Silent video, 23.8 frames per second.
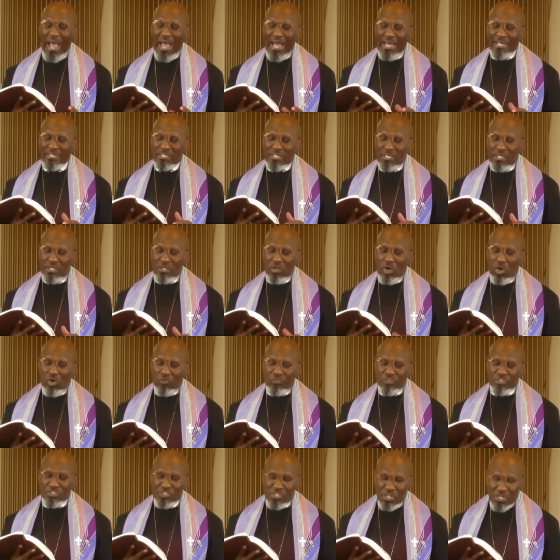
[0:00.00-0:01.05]
And he
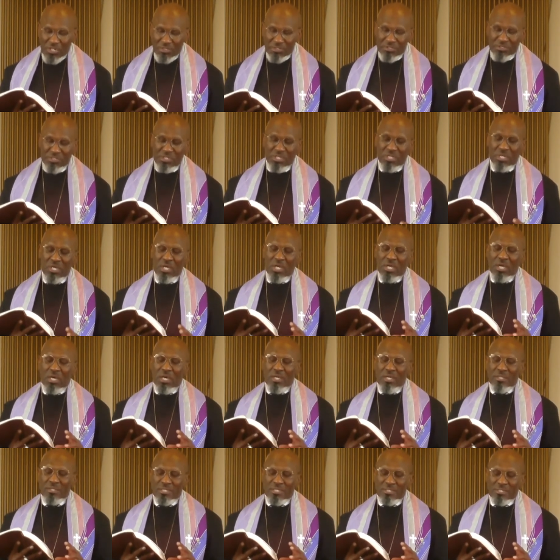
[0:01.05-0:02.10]
overturned
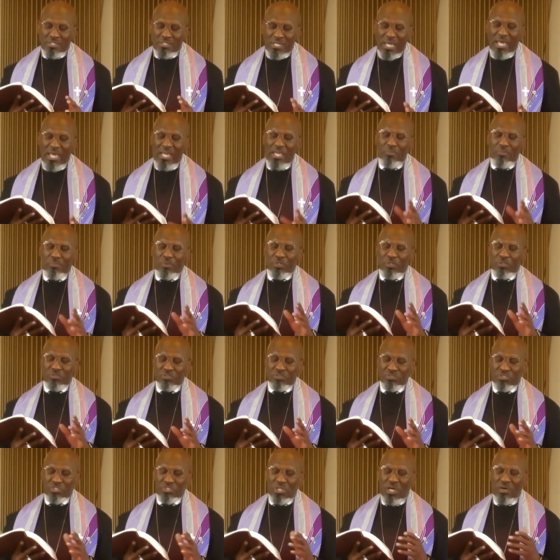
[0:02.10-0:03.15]
the
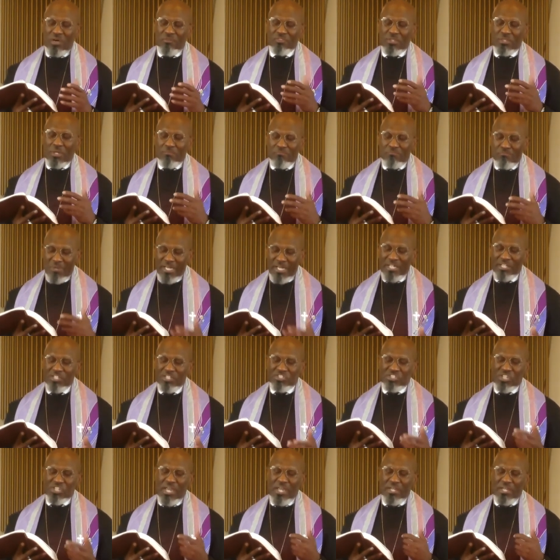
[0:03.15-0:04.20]
tables of the money
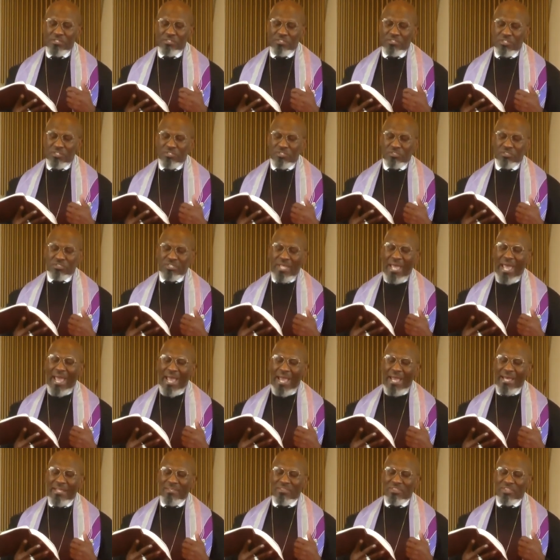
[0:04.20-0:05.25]
changers
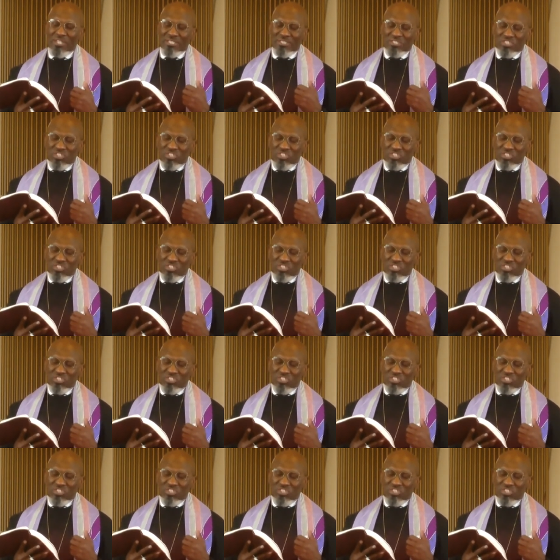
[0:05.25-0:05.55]
and the